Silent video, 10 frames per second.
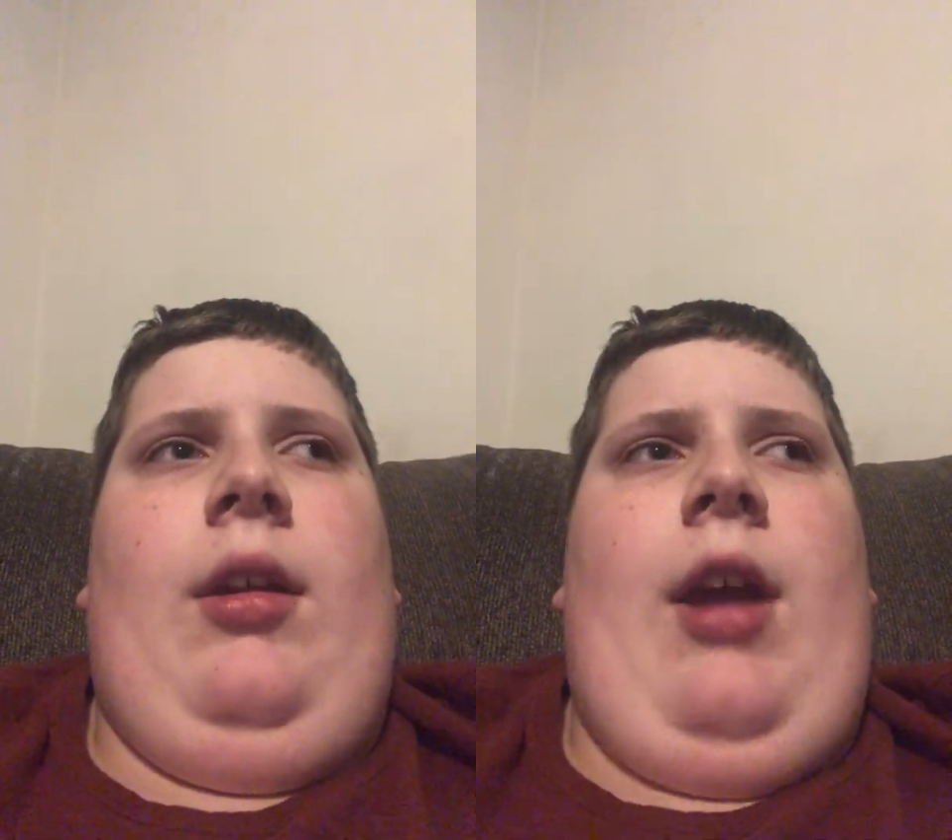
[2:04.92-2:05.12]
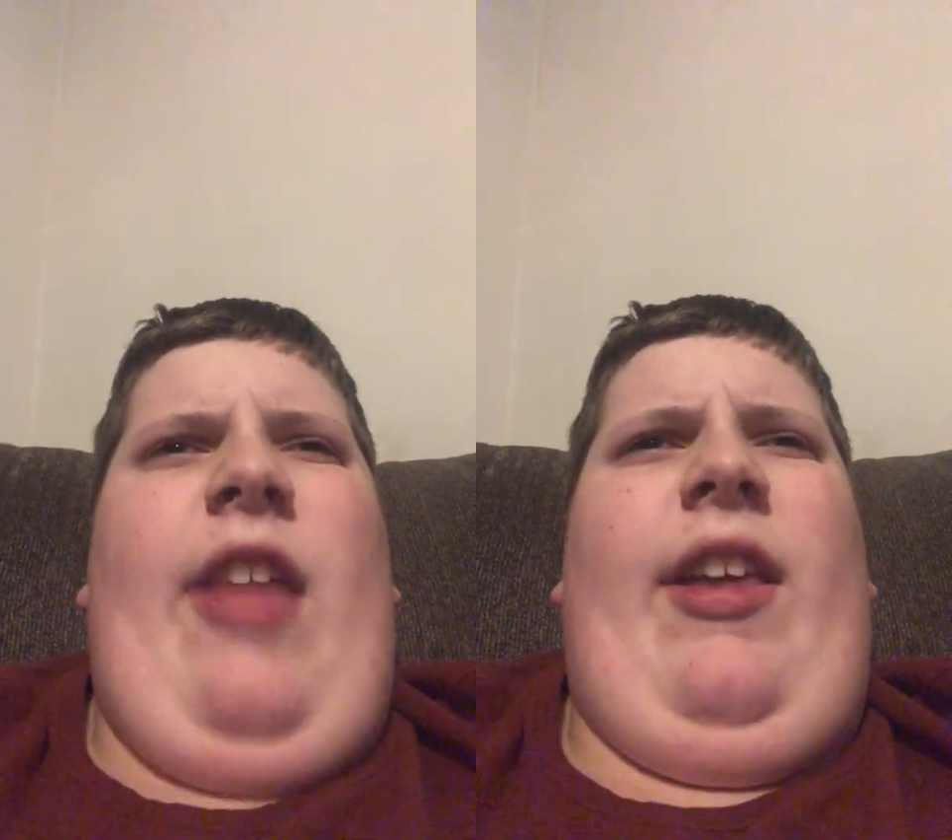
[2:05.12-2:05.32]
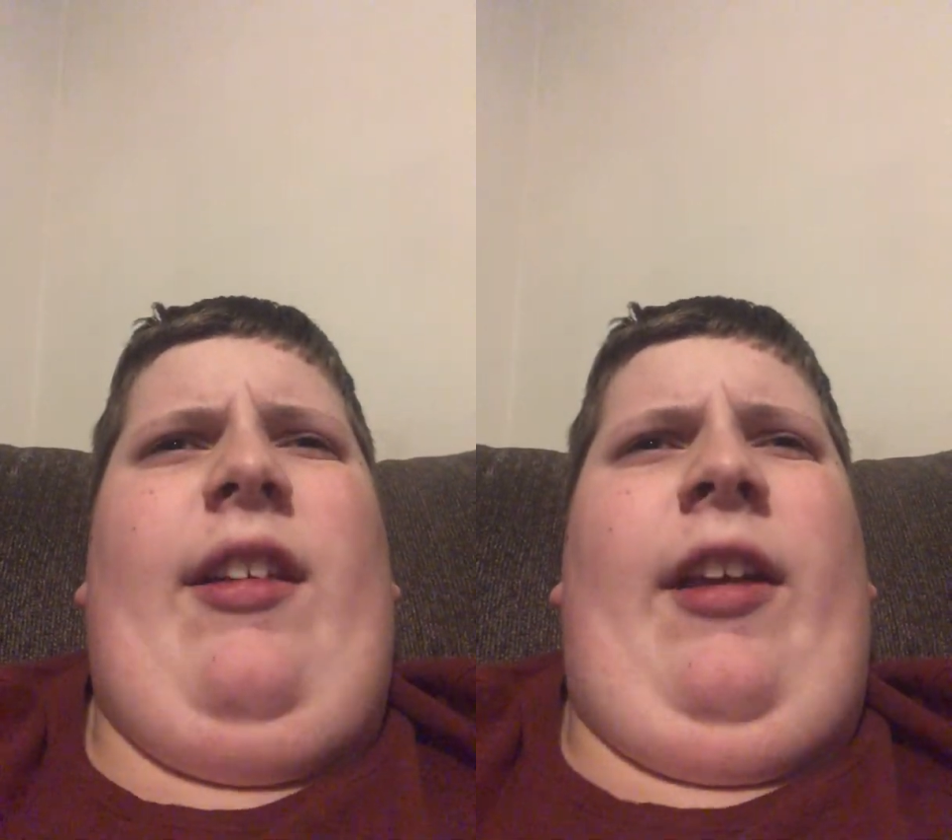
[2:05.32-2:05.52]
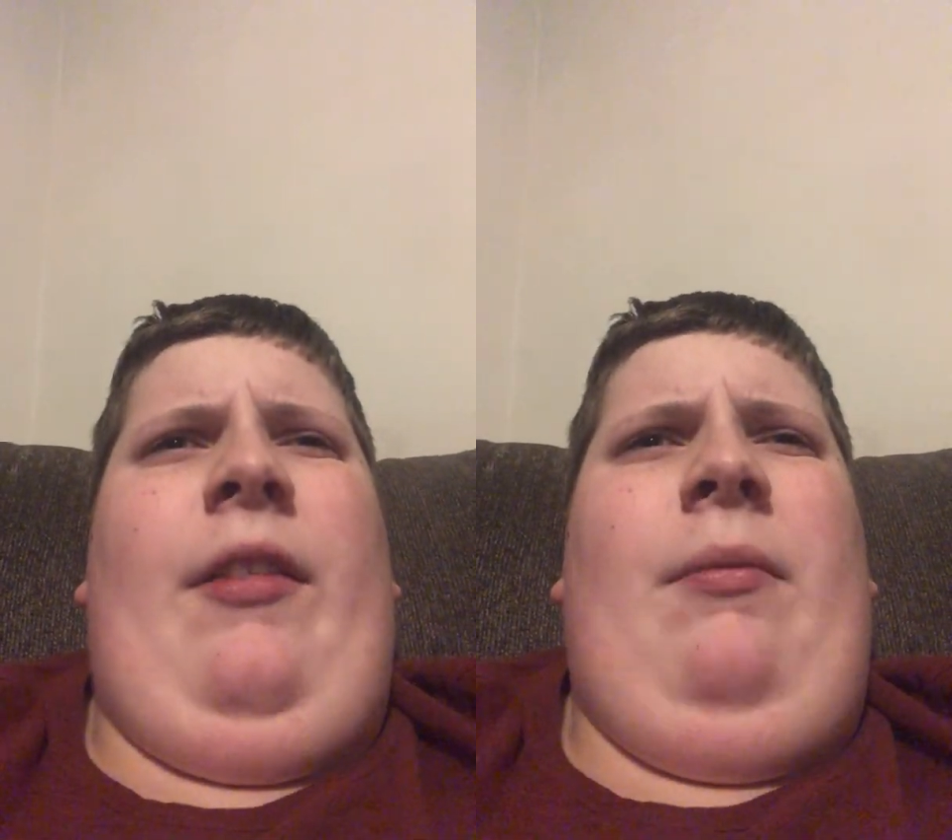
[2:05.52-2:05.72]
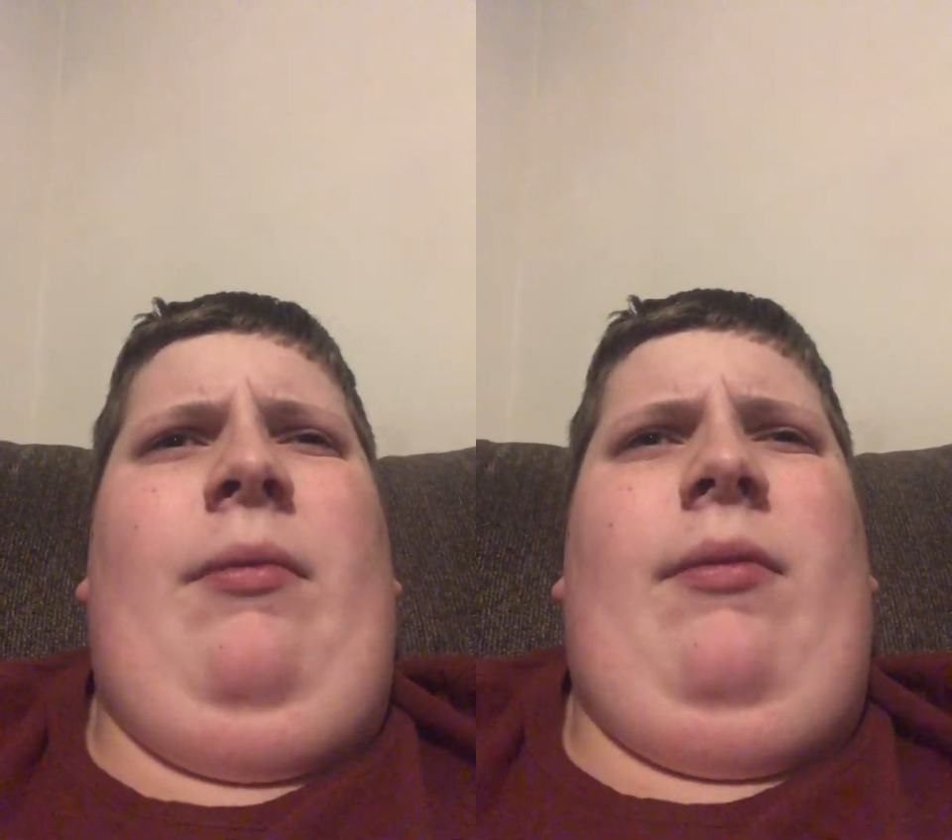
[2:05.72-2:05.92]
I think it's
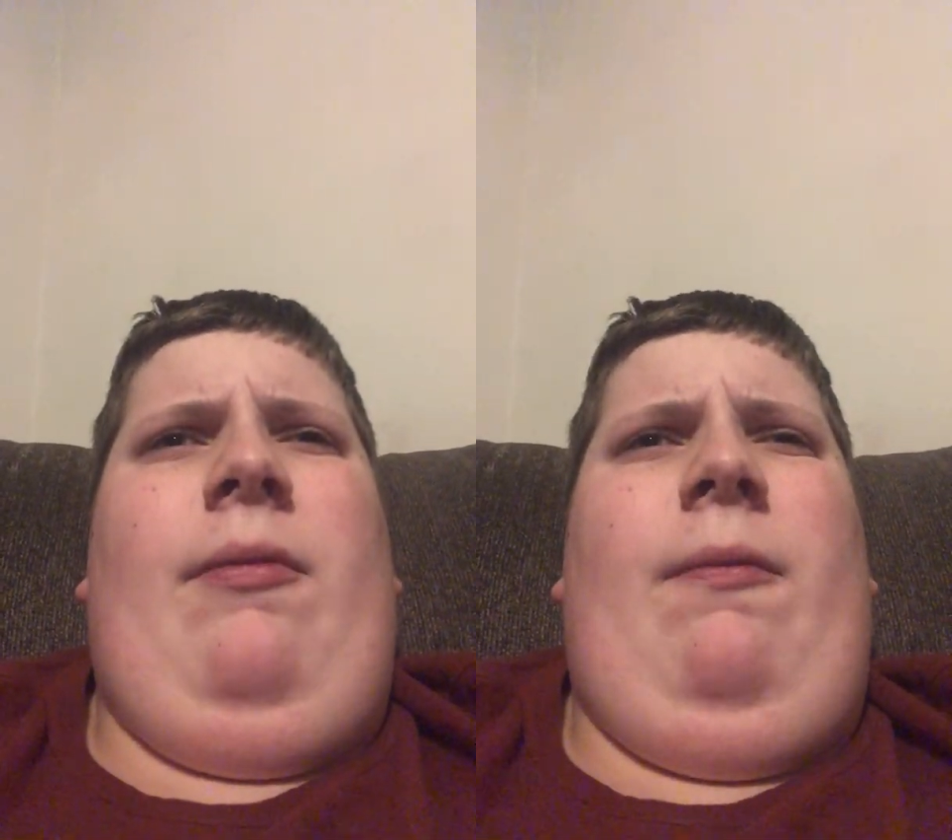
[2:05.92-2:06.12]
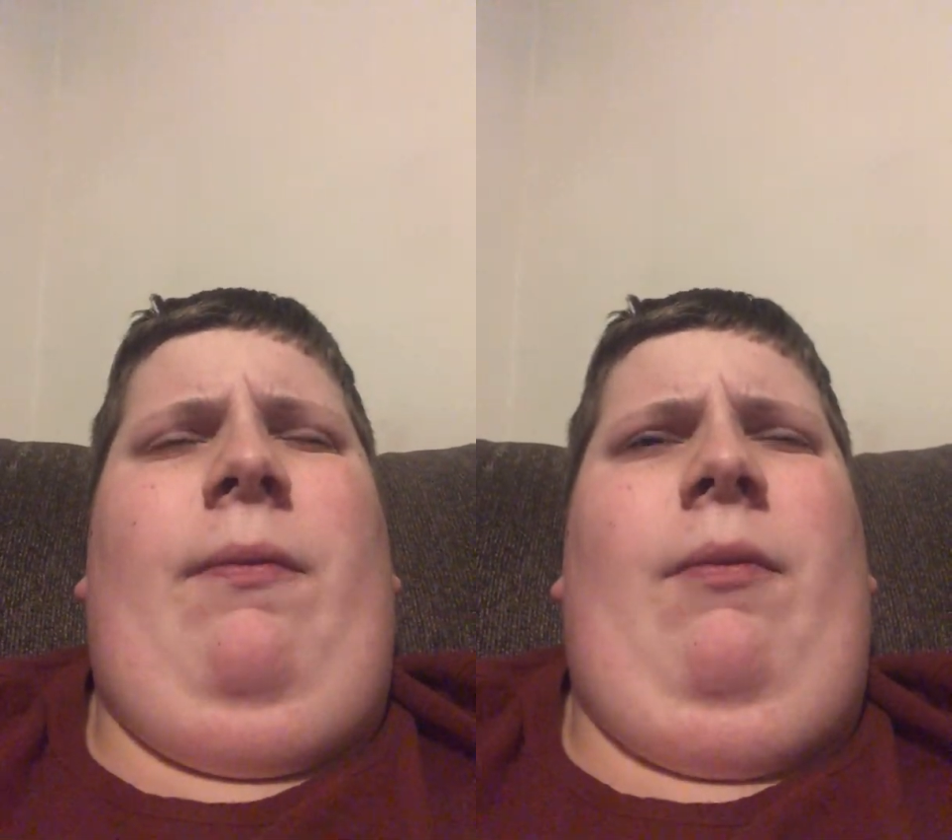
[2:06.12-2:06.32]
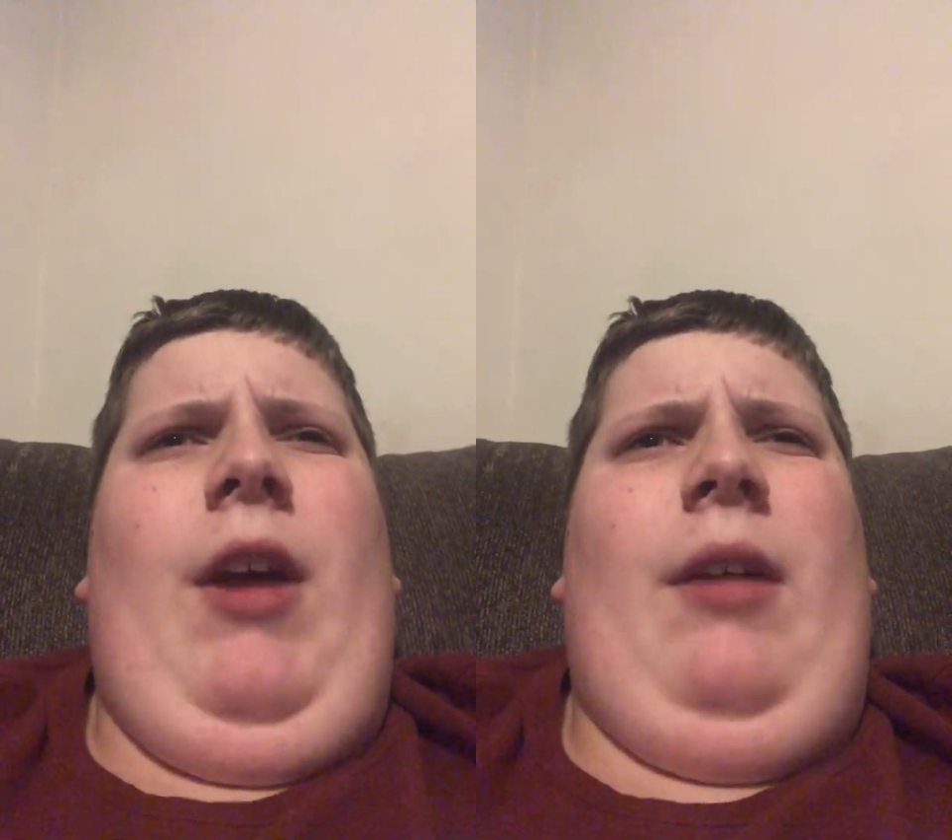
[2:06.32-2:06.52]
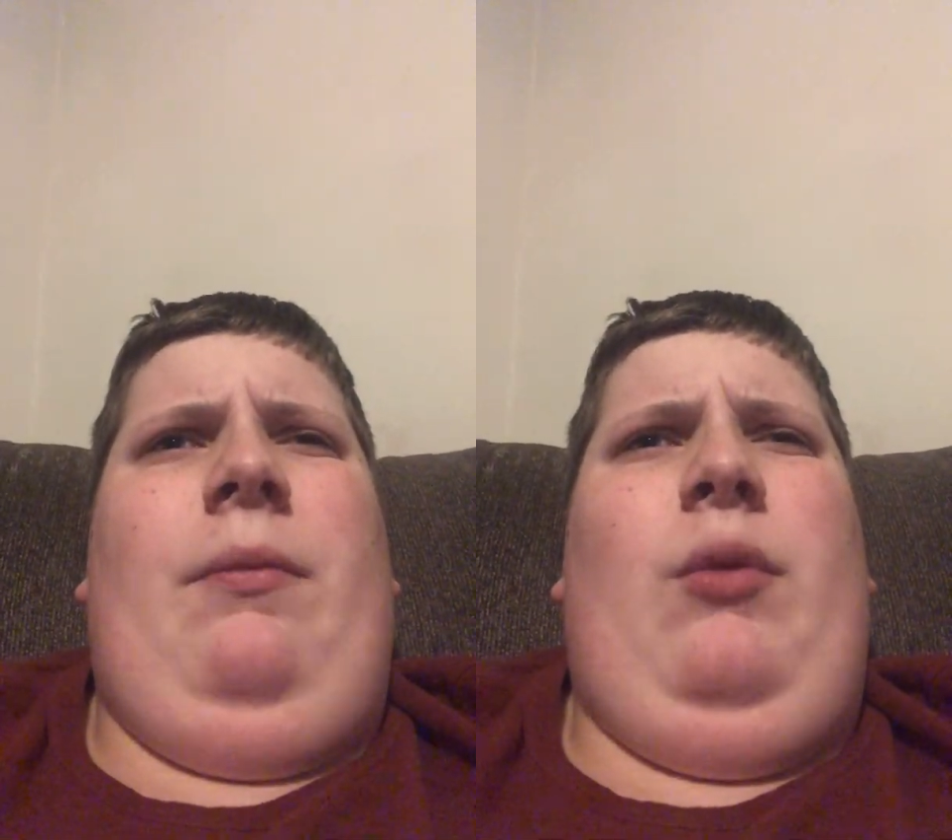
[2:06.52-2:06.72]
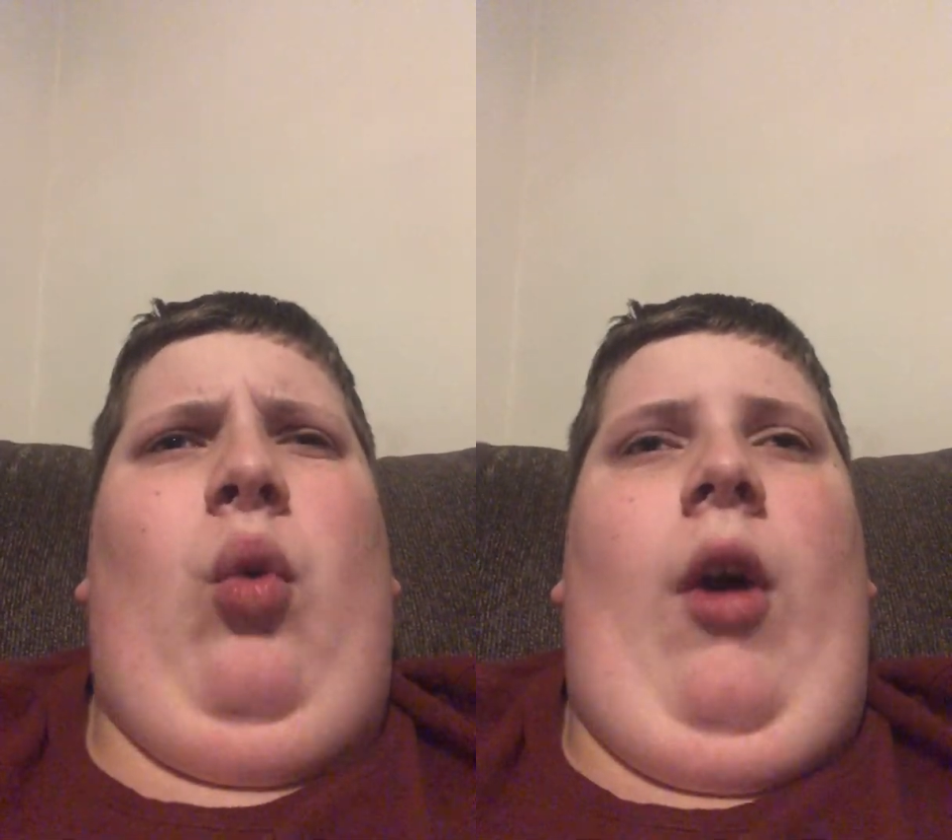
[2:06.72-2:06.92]

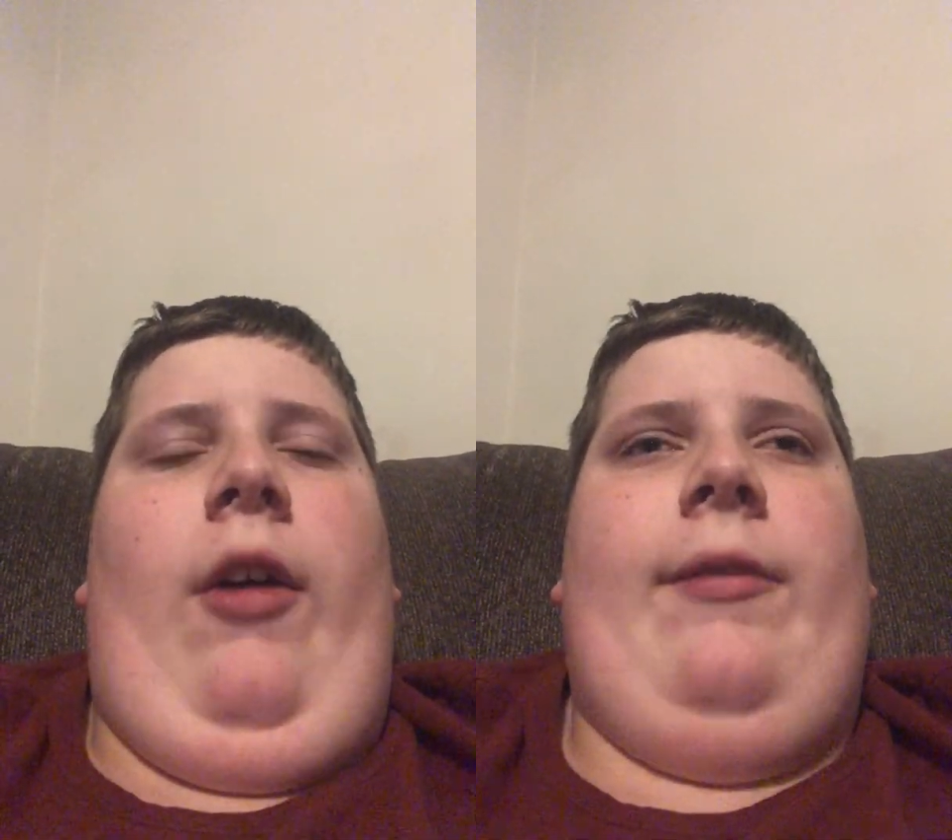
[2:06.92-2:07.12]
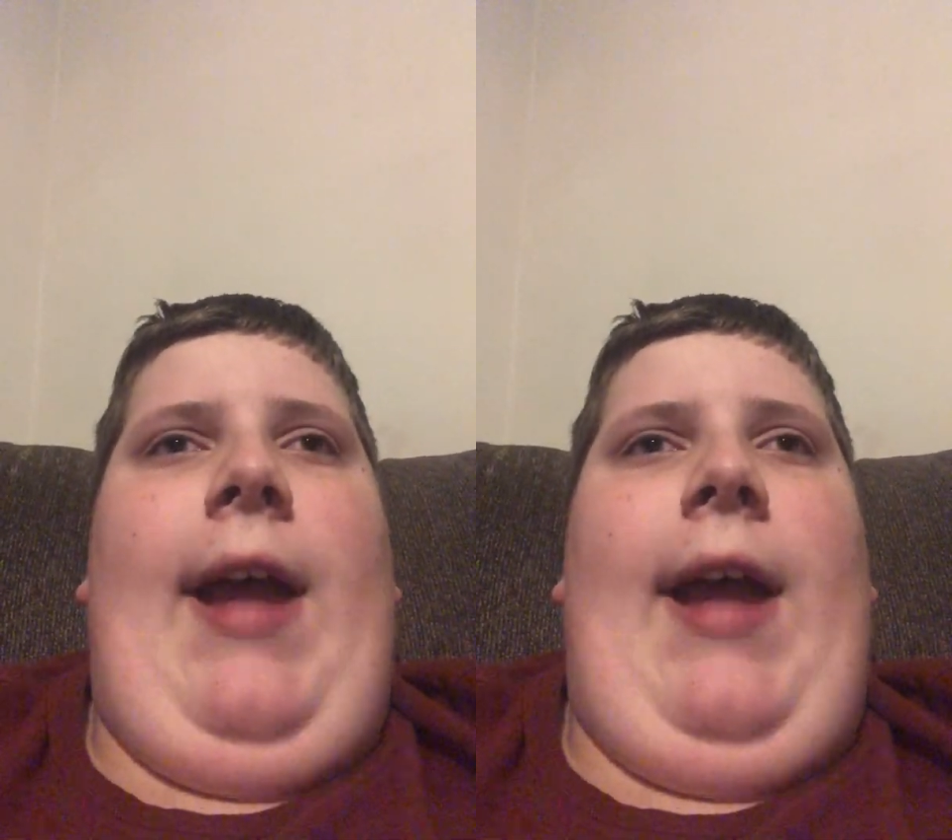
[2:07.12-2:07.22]
12